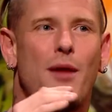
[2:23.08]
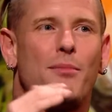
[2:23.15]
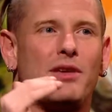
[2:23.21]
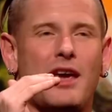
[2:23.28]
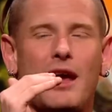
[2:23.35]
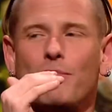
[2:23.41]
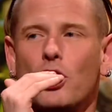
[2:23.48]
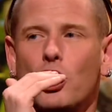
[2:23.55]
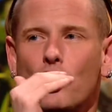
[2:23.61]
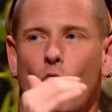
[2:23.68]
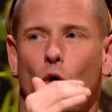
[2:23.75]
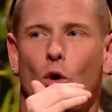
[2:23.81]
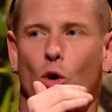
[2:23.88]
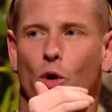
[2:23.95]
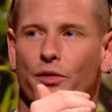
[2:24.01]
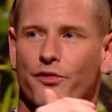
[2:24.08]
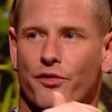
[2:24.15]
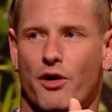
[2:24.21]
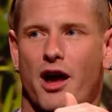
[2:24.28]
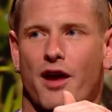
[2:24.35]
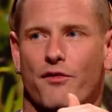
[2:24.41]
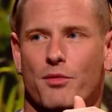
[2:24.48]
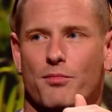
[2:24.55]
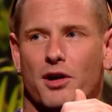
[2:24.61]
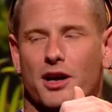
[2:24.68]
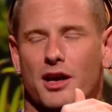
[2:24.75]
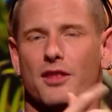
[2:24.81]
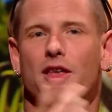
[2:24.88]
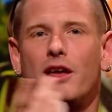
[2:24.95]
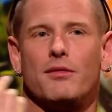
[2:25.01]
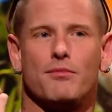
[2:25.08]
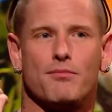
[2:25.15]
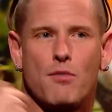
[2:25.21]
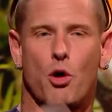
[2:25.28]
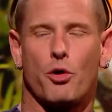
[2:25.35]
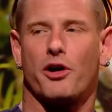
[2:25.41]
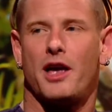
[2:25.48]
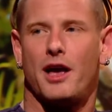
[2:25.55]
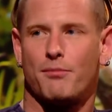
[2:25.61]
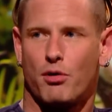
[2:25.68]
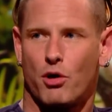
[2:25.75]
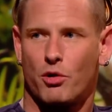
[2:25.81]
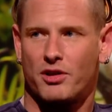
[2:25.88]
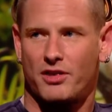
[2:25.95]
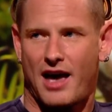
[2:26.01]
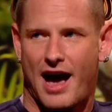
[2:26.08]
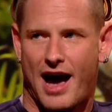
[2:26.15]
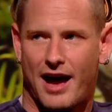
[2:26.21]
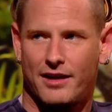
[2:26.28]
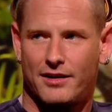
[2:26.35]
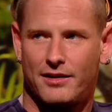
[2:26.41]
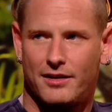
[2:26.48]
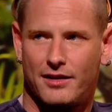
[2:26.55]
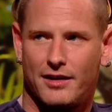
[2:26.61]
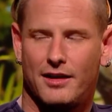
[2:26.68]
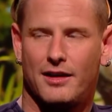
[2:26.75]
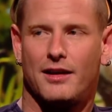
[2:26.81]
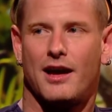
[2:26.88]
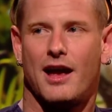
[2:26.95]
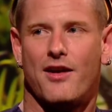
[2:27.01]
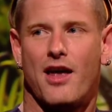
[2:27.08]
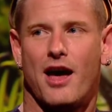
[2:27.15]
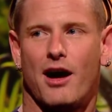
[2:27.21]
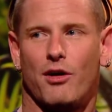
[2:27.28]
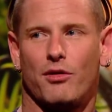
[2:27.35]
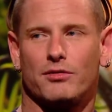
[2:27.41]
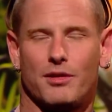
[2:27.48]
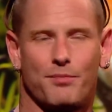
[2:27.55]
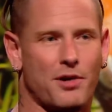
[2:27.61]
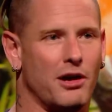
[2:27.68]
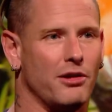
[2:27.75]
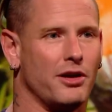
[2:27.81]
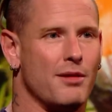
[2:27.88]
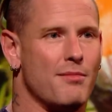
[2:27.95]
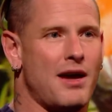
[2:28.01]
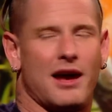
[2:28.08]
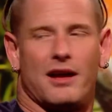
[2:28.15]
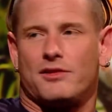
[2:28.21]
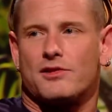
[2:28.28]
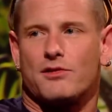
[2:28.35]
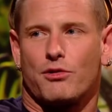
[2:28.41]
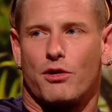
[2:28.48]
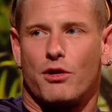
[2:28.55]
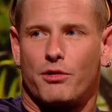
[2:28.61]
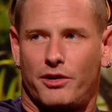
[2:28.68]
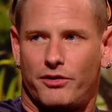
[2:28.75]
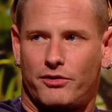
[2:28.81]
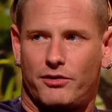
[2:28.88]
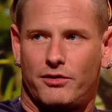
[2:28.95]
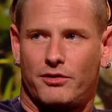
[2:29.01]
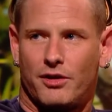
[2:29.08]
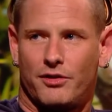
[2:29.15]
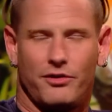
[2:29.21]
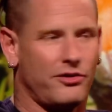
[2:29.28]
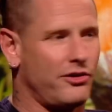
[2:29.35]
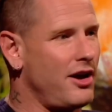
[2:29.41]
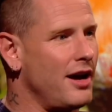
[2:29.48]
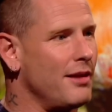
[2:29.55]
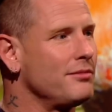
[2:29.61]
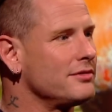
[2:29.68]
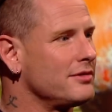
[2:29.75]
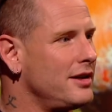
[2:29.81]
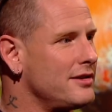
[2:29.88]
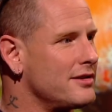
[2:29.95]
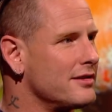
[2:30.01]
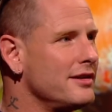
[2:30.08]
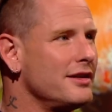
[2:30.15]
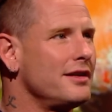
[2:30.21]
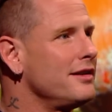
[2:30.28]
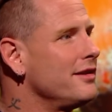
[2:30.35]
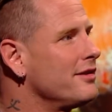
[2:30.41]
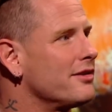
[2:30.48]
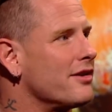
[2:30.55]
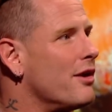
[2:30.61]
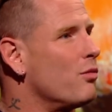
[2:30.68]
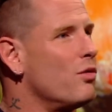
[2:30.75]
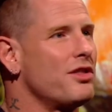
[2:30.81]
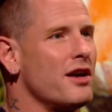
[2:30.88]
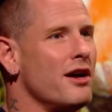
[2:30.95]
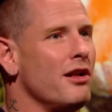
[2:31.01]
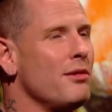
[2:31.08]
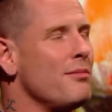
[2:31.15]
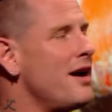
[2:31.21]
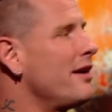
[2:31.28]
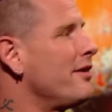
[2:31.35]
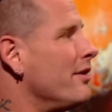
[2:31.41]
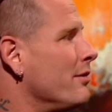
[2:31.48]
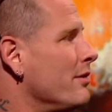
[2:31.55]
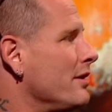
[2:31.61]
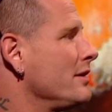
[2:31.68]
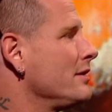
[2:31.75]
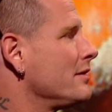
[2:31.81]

that became the goal for everybody. And then Motorhead broke that. And now, apparently, a man's throat has done yeah. the same. It's That's, Uh, what the hell am I doing?